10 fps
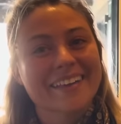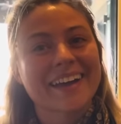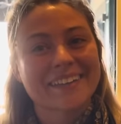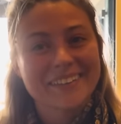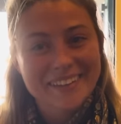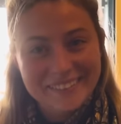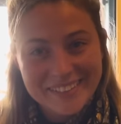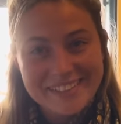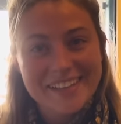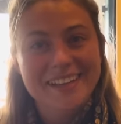Like,
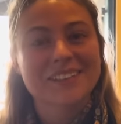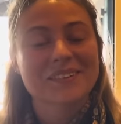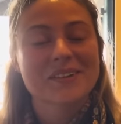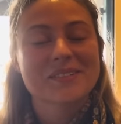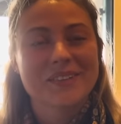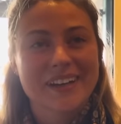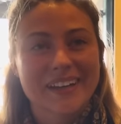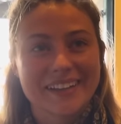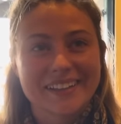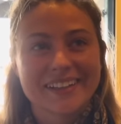we said the rosary,
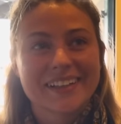and